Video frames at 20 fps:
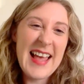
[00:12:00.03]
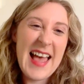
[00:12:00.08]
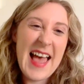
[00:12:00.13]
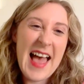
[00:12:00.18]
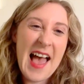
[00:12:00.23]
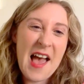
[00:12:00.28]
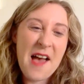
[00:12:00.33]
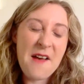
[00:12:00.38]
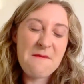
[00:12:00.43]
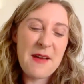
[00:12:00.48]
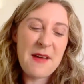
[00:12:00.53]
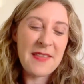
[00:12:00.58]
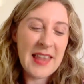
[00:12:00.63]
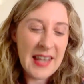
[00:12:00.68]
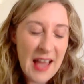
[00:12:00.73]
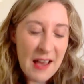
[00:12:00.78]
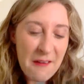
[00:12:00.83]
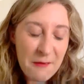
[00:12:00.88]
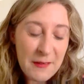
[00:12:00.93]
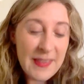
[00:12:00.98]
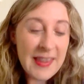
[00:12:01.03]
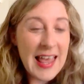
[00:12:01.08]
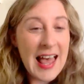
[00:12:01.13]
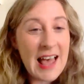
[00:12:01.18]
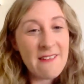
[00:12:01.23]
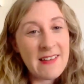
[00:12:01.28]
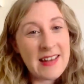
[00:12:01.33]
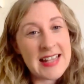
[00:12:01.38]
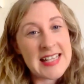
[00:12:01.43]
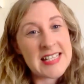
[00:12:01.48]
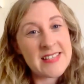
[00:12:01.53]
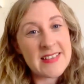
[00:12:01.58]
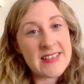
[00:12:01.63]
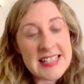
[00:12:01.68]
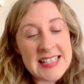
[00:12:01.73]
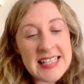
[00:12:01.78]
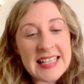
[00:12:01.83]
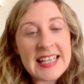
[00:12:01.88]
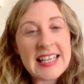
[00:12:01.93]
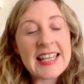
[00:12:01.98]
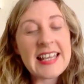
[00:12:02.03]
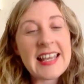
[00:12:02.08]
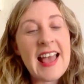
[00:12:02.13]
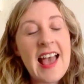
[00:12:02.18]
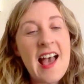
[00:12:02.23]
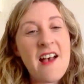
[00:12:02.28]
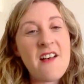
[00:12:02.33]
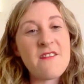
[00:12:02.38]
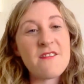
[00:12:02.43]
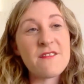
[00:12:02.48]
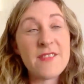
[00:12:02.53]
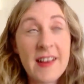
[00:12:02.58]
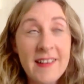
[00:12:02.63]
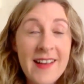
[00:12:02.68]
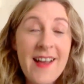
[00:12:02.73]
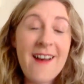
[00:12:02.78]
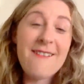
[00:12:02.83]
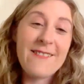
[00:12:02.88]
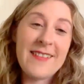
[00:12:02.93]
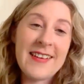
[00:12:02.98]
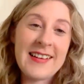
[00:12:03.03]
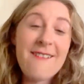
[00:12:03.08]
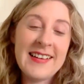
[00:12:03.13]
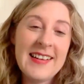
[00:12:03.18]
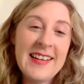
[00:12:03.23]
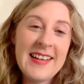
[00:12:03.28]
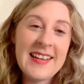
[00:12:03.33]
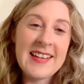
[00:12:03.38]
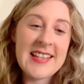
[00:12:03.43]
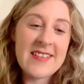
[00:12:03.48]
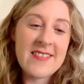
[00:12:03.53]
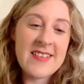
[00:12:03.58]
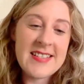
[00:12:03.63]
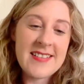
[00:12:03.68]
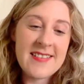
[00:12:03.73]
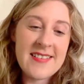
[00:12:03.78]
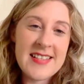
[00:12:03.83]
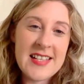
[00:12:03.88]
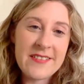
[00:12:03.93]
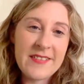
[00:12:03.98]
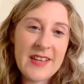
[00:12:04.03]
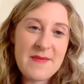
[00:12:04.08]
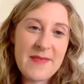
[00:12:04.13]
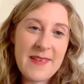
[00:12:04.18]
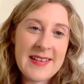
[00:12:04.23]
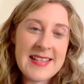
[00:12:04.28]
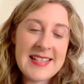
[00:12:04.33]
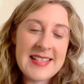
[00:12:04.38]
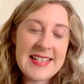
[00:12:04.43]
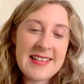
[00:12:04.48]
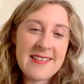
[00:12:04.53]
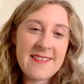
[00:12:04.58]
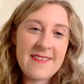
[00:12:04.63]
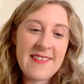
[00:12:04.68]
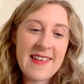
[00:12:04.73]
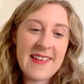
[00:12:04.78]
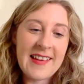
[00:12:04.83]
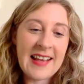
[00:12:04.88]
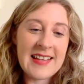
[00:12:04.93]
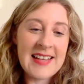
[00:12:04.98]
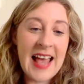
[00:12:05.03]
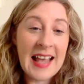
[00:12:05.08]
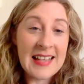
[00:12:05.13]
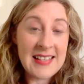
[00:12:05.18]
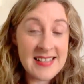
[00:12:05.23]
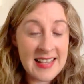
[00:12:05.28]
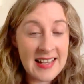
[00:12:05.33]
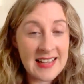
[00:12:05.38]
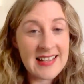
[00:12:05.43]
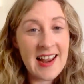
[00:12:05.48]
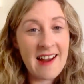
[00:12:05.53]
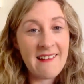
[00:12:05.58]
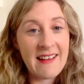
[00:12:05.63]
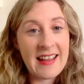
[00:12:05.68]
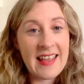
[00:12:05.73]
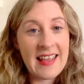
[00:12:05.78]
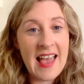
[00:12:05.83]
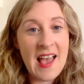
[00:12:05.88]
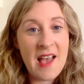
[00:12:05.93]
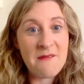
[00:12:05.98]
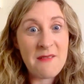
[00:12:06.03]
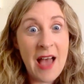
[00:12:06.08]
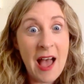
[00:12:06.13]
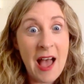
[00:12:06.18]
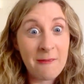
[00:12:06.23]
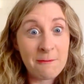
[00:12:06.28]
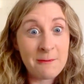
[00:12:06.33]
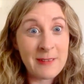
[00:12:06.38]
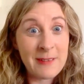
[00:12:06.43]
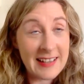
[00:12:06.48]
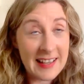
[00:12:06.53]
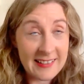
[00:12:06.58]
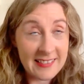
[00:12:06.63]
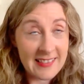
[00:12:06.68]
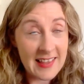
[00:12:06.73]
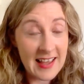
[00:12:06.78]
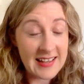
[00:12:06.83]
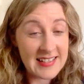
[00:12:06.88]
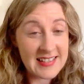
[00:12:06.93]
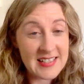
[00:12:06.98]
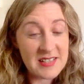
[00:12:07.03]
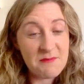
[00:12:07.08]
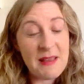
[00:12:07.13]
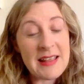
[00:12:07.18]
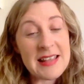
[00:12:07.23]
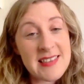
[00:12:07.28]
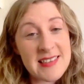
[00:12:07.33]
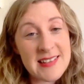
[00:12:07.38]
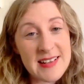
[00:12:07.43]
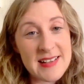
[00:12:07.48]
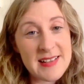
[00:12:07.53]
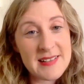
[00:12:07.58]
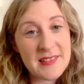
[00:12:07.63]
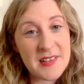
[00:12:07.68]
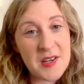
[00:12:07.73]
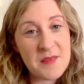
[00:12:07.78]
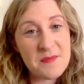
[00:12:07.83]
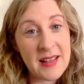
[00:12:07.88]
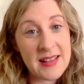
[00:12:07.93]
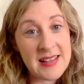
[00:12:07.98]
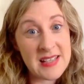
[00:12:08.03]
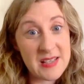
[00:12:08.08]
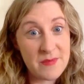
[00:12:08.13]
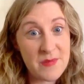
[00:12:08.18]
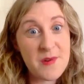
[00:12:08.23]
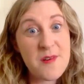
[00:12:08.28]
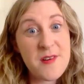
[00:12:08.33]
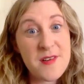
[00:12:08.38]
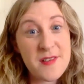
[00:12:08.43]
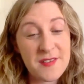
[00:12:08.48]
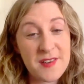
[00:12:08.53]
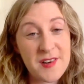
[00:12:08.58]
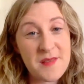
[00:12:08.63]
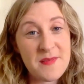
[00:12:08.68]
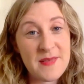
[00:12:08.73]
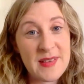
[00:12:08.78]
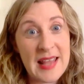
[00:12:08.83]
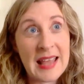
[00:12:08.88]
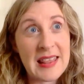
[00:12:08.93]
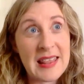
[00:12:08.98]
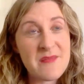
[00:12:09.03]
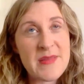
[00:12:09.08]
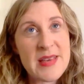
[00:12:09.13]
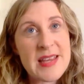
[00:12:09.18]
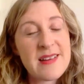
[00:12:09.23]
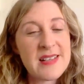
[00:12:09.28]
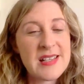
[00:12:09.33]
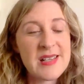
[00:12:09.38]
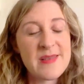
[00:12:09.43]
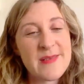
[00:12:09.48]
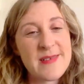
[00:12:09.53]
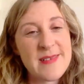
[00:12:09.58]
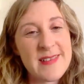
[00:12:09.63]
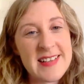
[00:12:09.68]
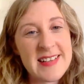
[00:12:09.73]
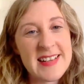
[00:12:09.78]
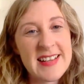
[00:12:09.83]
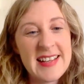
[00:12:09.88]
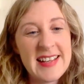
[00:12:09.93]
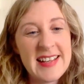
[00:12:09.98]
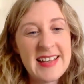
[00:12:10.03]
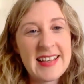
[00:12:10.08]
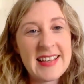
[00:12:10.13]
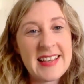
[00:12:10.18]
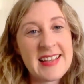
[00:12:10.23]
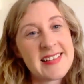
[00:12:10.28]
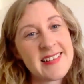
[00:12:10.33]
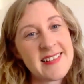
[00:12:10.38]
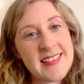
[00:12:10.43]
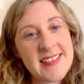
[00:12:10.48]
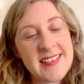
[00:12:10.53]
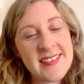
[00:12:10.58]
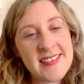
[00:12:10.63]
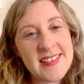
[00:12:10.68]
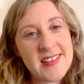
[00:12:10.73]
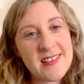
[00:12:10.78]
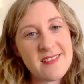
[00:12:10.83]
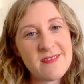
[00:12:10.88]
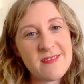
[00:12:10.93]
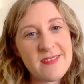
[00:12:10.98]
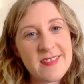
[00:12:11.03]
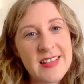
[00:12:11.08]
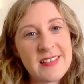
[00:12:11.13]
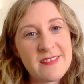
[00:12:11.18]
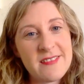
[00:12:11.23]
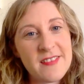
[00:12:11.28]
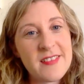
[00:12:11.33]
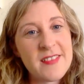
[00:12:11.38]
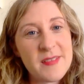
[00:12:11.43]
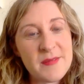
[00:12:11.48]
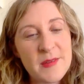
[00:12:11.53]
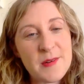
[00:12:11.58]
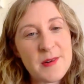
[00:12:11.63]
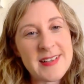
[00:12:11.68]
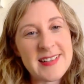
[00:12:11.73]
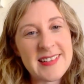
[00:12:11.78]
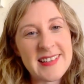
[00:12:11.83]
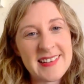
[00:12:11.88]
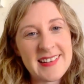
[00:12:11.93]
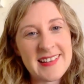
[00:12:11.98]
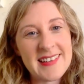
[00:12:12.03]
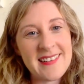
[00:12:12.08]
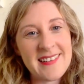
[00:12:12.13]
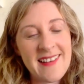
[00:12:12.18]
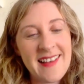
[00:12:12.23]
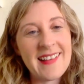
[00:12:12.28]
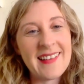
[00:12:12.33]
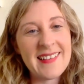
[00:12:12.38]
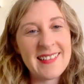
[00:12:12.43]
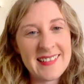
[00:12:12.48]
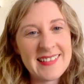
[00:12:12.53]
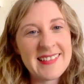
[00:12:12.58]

And then when they have LSVT, very often the results are very positive. And as you said, Gary, having that maintenance group, that support group and the peer support is also so important as well.